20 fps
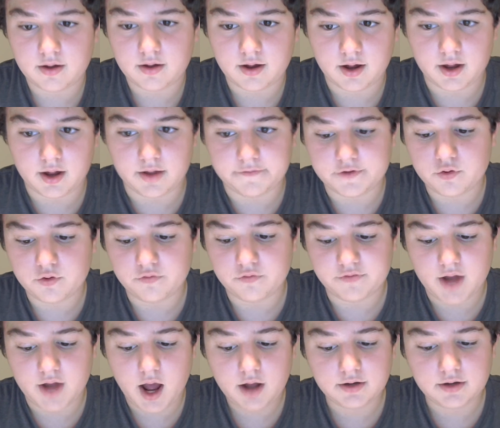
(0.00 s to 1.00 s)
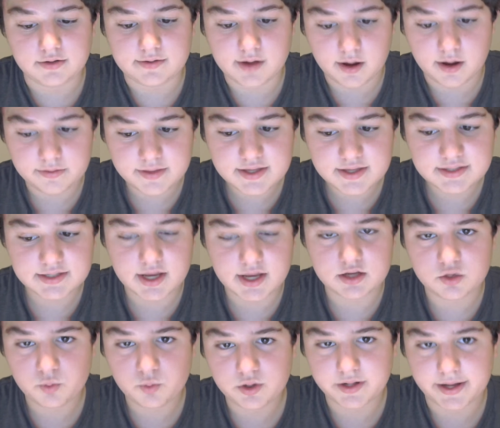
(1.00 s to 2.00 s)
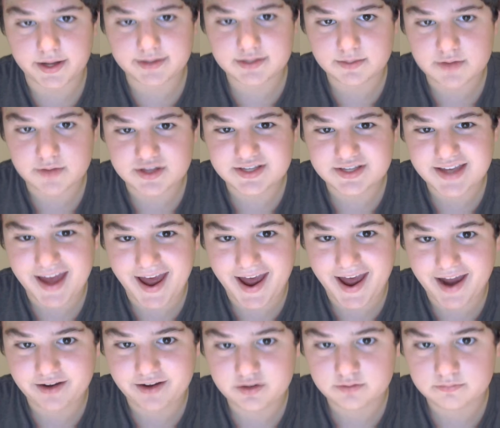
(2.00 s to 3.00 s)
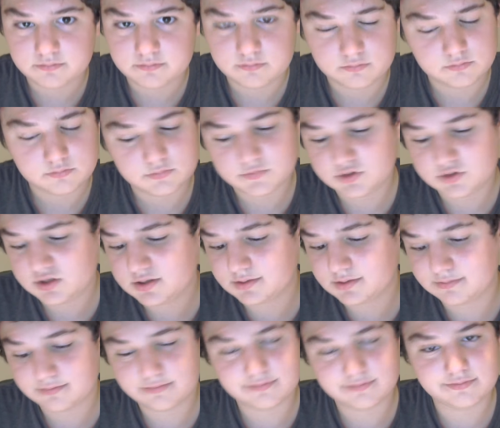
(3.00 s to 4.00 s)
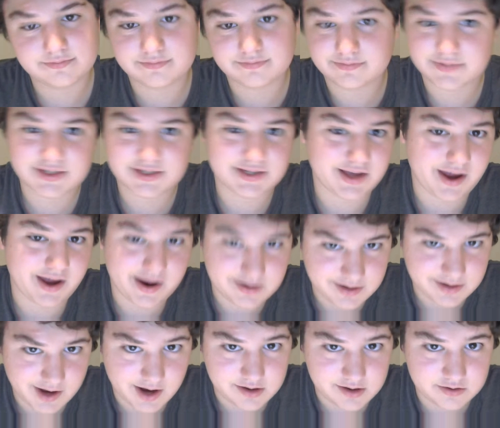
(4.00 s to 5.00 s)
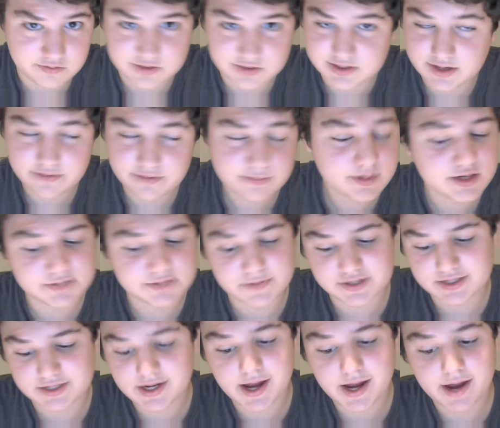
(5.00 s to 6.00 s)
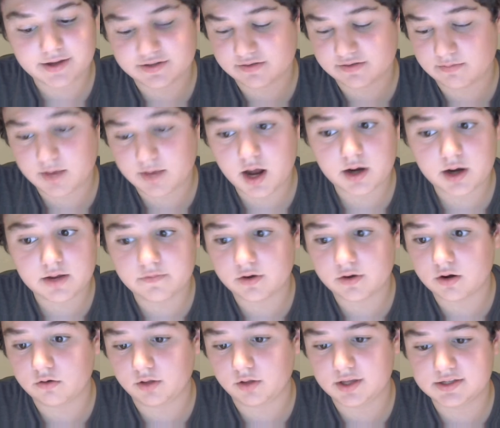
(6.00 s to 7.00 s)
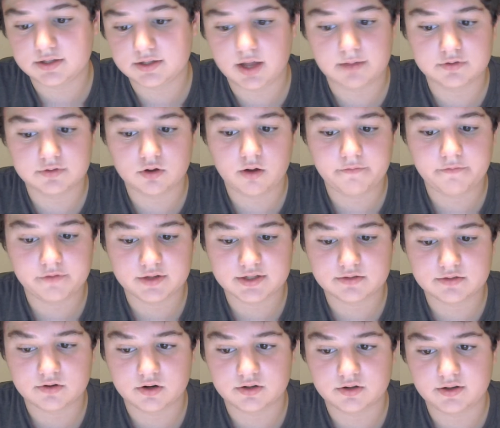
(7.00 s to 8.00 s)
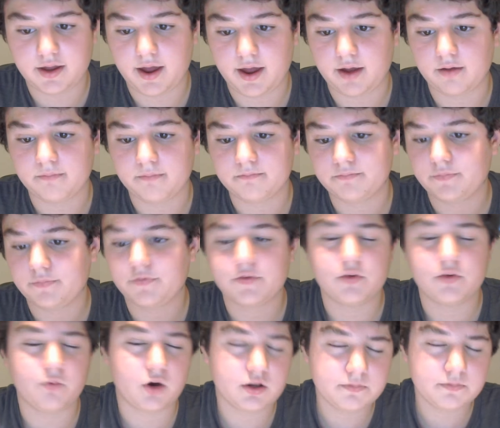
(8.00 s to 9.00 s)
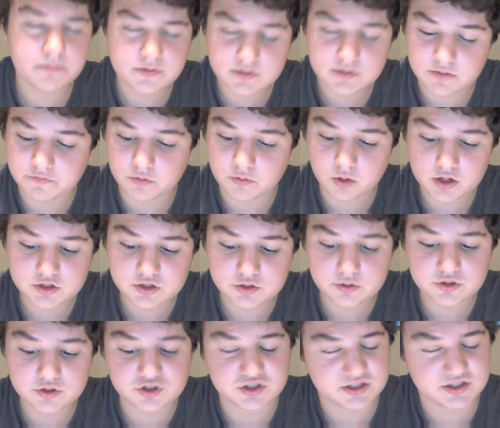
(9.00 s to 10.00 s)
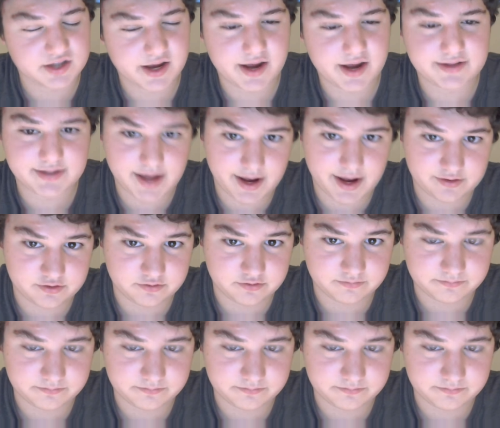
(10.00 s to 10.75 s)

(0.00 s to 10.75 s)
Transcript: if you have not done this and you would like to be tagged, just say I tagged you, because everybody's been tagged, so I'm not even going to list names off for this certain tag. If you want to do it, just say I tagged you.